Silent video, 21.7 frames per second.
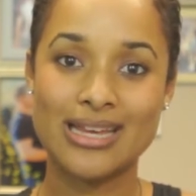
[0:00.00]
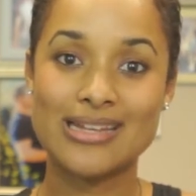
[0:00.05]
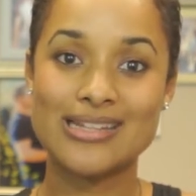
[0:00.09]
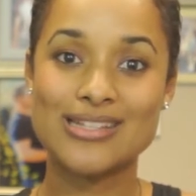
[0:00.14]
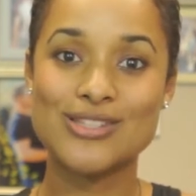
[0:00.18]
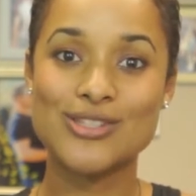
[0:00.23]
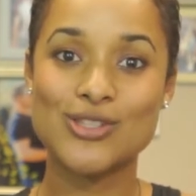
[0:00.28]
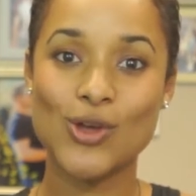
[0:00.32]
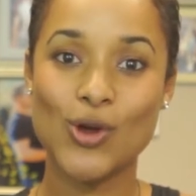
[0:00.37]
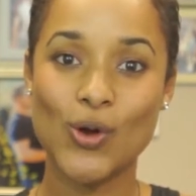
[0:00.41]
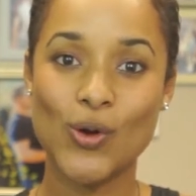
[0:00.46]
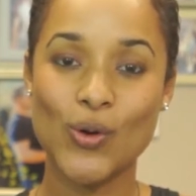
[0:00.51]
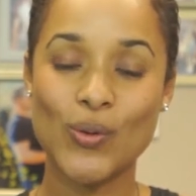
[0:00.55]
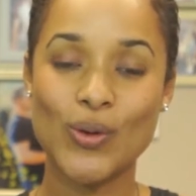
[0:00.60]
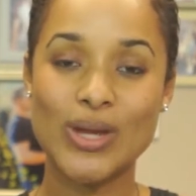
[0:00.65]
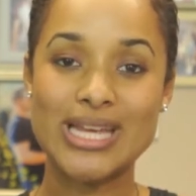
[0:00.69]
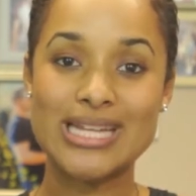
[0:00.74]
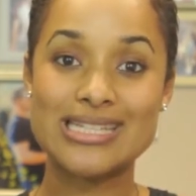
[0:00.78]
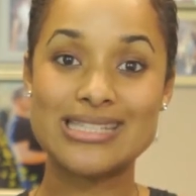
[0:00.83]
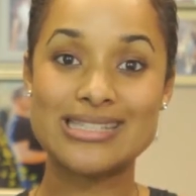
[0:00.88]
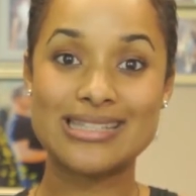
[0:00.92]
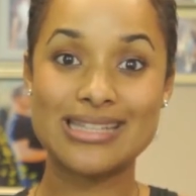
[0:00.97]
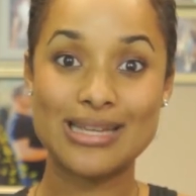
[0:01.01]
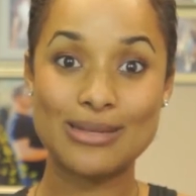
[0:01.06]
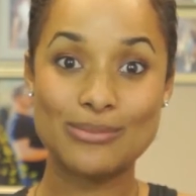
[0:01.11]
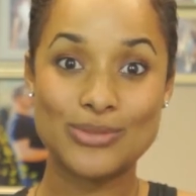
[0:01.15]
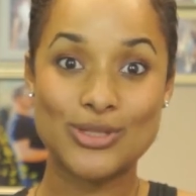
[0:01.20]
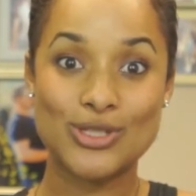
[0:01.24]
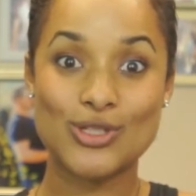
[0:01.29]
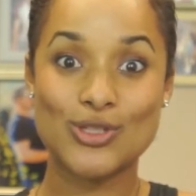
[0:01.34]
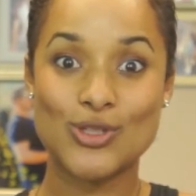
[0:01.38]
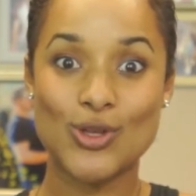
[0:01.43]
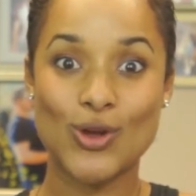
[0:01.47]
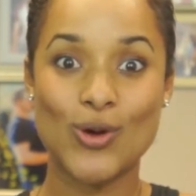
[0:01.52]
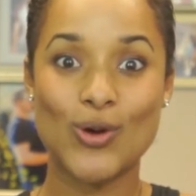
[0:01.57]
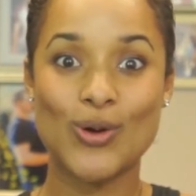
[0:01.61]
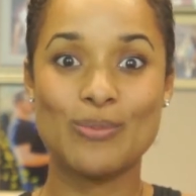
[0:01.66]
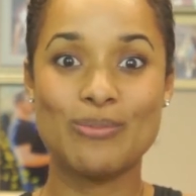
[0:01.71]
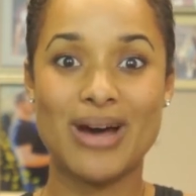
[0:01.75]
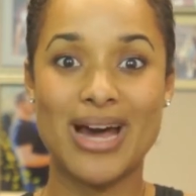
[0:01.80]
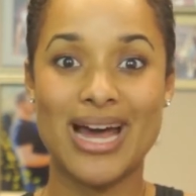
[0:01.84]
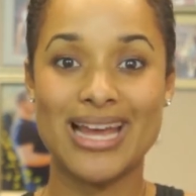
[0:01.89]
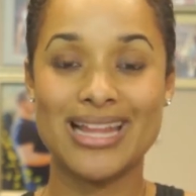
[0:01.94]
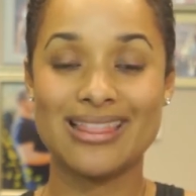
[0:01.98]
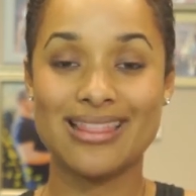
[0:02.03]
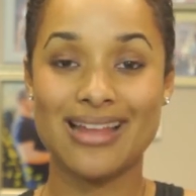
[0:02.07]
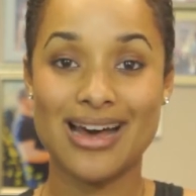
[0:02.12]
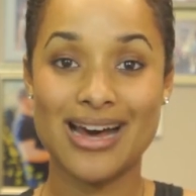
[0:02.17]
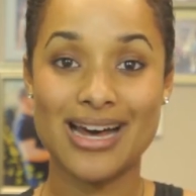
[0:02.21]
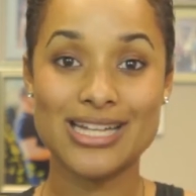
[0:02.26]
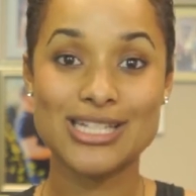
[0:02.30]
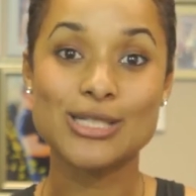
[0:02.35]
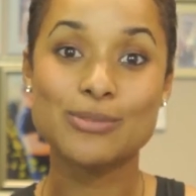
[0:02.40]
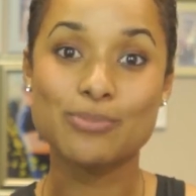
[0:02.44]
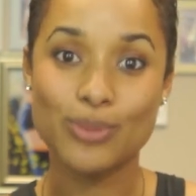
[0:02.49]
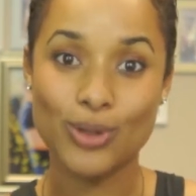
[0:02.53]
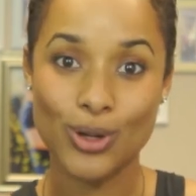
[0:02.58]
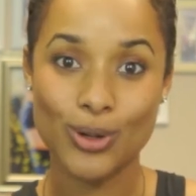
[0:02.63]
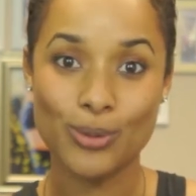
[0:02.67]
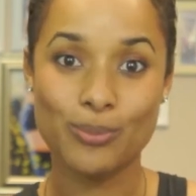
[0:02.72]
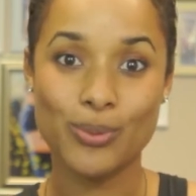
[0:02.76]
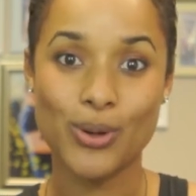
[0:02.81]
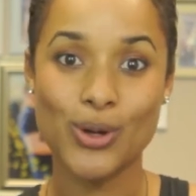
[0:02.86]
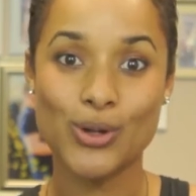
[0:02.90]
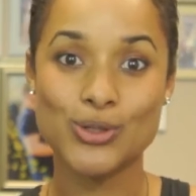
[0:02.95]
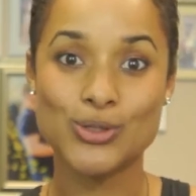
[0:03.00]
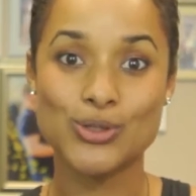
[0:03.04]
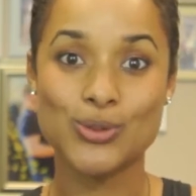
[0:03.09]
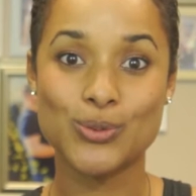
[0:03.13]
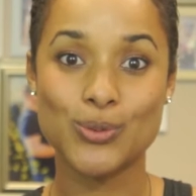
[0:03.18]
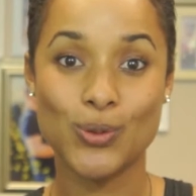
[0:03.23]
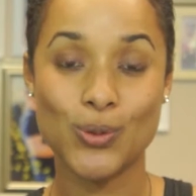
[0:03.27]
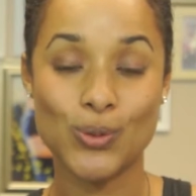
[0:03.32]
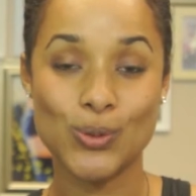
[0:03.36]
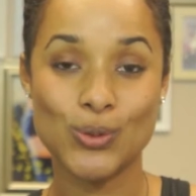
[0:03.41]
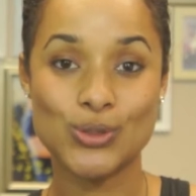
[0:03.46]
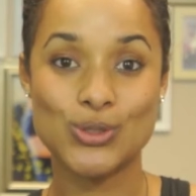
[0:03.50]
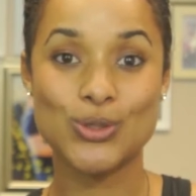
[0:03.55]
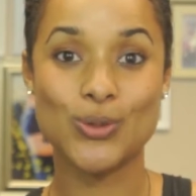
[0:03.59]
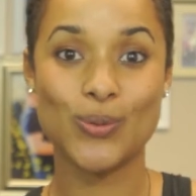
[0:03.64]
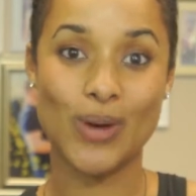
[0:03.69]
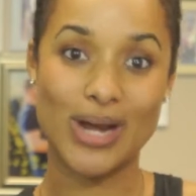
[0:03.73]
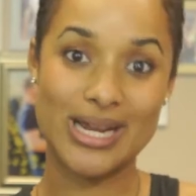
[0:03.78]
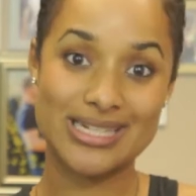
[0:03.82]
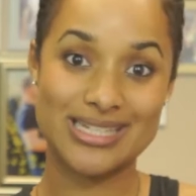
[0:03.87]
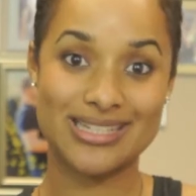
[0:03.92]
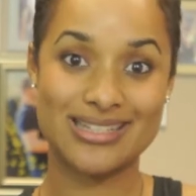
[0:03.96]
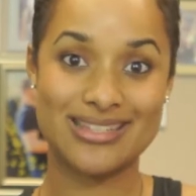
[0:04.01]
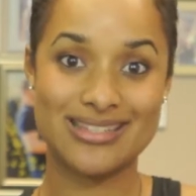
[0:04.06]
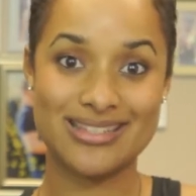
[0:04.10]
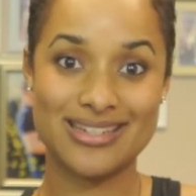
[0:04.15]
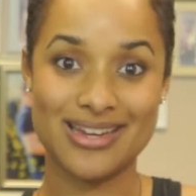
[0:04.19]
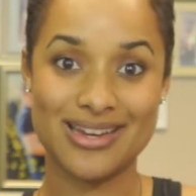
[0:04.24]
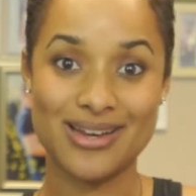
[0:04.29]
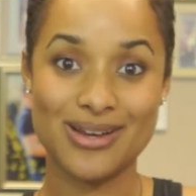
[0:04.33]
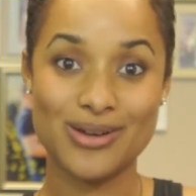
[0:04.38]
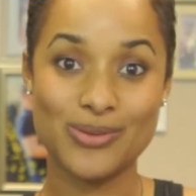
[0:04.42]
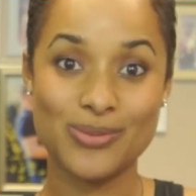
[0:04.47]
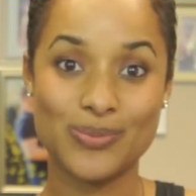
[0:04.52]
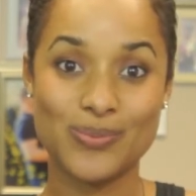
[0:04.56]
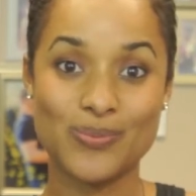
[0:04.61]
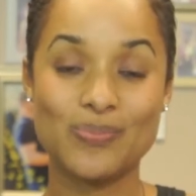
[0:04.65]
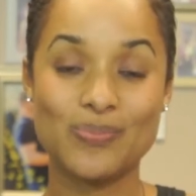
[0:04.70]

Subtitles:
So it seems as though my last blog post caused quite a stir.